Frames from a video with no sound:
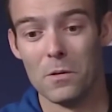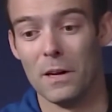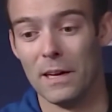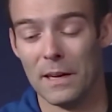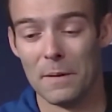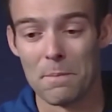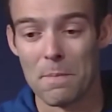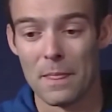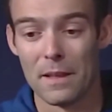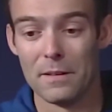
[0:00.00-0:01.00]
Um,
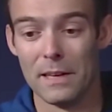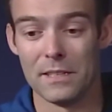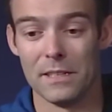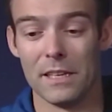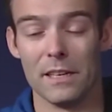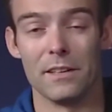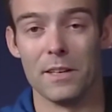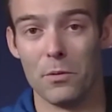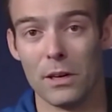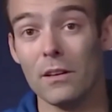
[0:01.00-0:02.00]
NASA can,
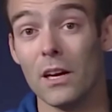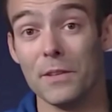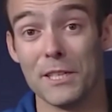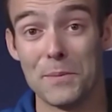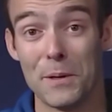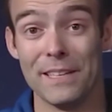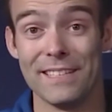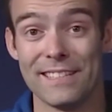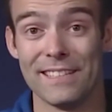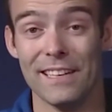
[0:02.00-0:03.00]
can bring a lot of
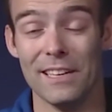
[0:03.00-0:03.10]
experience uh,